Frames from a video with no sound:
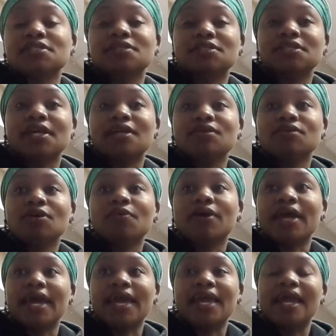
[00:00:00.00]
to say, you know
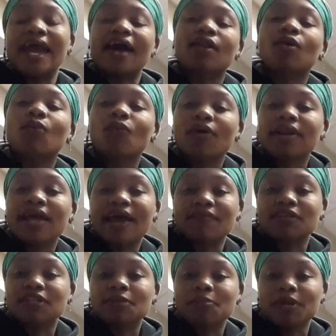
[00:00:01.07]
what, hey, I don't want to
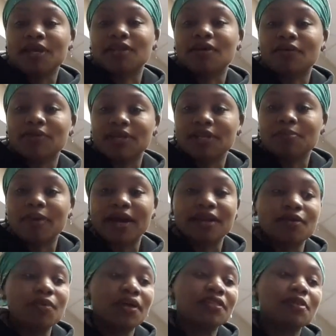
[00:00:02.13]
have to depend on
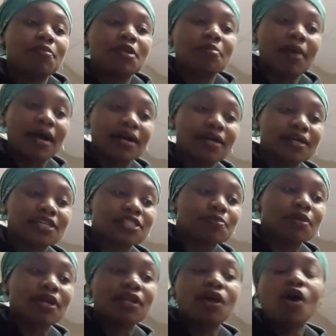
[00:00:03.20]
anybody, whether it be my
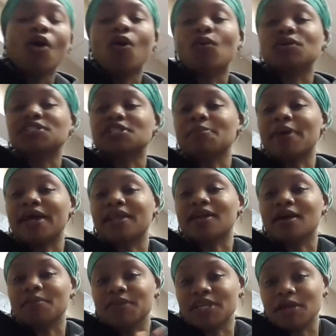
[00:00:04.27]
husband or
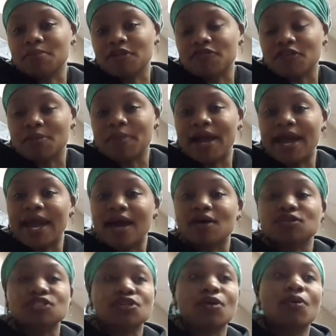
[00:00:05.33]
somebody come and get me from my
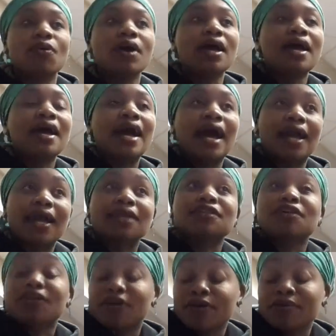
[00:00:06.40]
house. So I
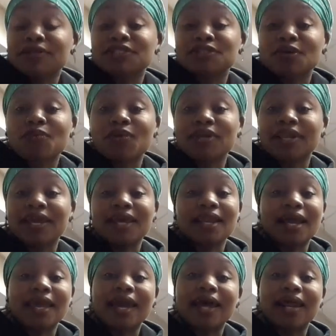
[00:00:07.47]
got the courage up one day
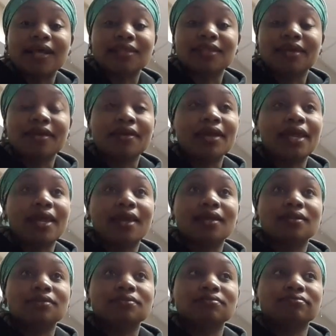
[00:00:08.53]
and I got out there,
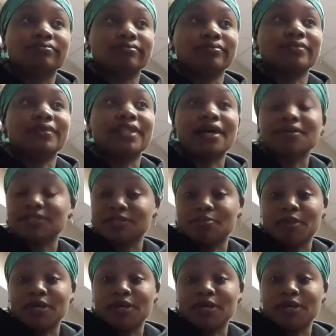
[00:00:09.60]
and that's